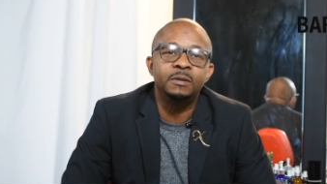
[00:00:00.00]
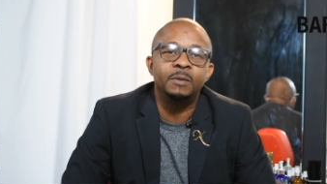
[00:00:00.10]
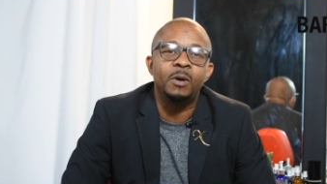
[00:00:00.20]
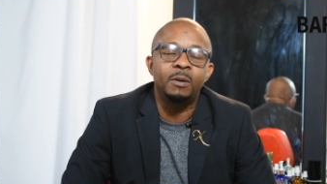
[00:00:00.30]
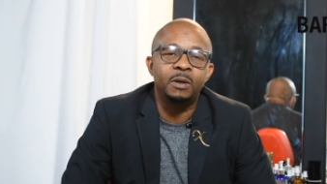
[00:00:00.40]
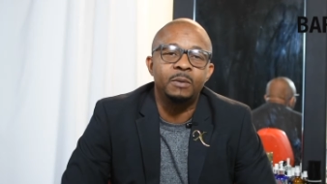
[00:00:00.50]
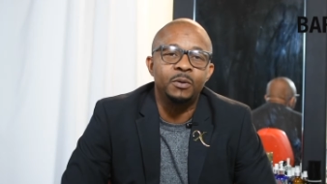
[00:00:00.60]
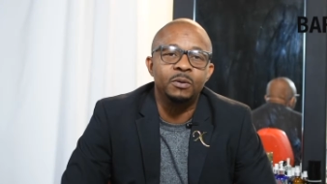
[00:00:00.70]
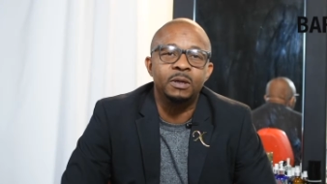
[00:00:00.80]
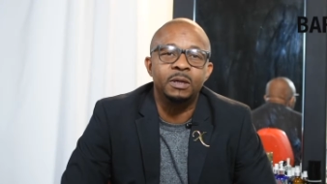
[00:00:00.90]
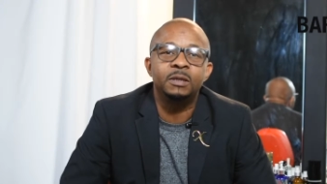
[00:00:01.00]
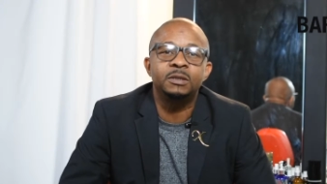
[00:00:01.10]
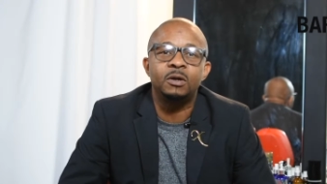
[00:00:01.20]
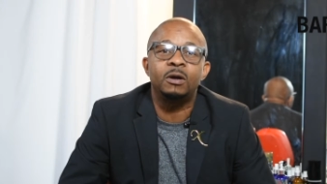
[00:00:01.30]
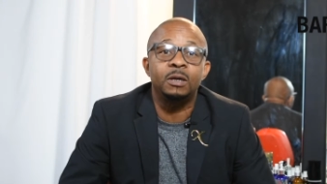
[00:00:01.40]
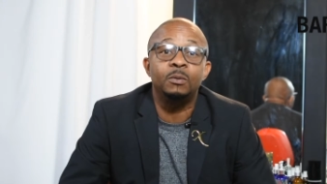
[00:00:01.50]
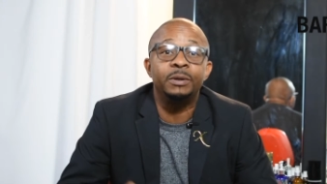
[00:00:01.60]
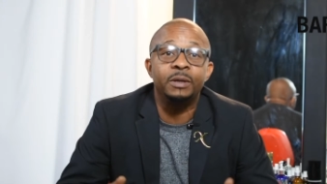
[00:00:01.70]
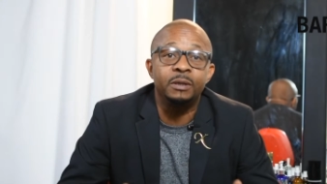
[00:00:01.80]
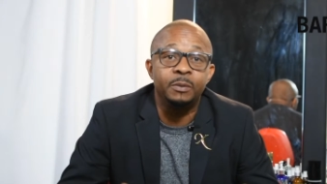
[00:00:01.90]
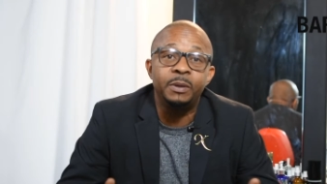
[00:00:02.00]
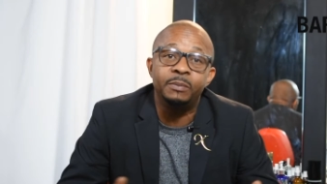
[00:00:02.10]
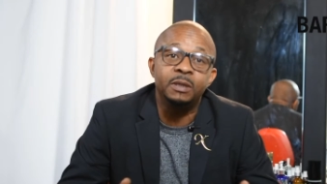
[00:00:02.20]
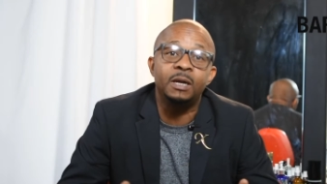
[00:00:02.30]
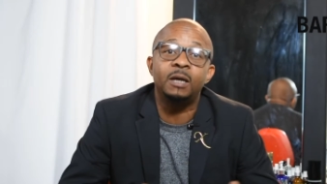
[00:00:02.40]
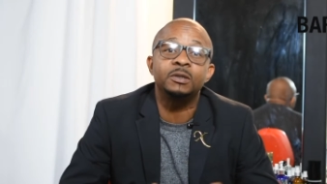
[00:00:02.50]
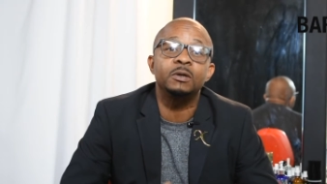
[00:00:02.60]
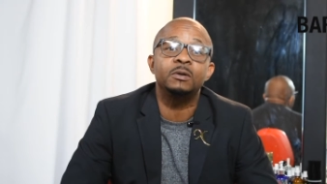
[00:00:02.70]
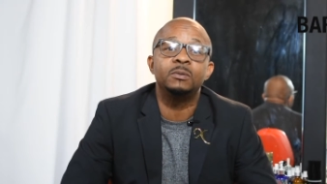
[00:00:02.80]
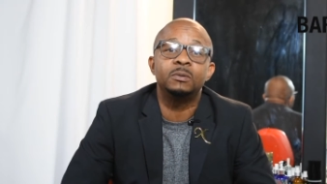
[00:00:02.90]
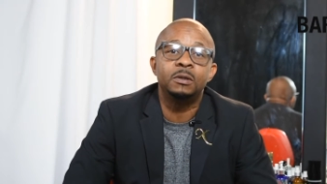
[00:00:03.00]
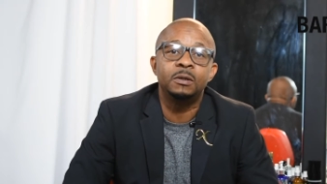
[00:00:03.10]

the barber community, starting with the people in our circle,